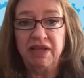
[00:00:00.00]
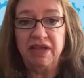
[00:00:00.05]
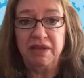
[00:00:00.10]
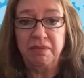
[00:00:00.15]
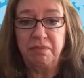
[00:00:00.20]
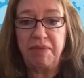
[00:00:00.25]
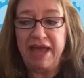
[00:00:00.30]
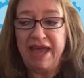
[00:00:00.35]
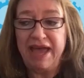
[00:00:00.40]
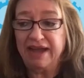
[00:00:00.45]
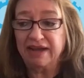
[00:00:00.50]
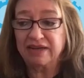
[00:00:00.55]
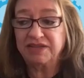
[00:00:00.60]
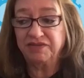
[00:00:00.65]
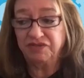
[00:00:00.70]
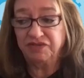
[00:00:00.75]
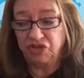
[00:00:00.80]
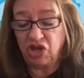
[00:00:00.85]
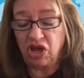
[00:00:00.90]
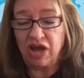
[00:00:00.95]
impact
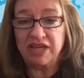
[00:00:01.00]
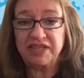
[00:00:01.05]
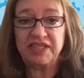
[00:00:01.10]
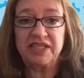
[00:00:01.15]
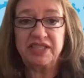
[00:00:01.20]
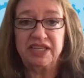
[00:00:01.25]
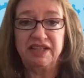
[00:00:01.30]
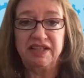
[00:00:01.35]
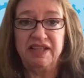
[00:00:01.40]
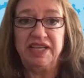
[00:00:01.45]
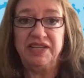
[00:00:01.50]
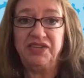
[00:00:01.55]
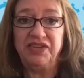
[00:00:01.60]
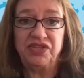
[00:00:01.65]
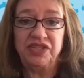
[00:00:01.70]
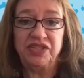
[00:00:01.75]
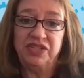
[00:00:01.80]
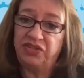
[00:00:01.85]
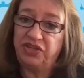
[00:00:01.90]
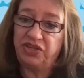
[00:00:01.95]
of tossing
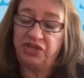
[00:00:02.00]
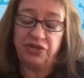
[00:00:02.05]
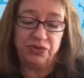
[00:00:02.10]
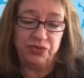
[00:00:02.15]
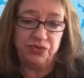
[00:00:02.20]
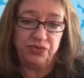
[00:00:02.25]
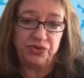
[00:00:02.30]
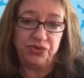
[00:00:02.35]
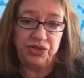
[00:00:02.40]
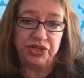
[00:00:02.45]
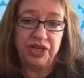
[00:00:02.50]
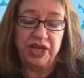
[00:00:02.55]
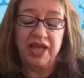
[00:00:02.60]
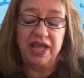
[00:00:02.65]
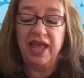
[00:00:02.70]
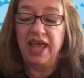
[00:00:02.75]
these is huge,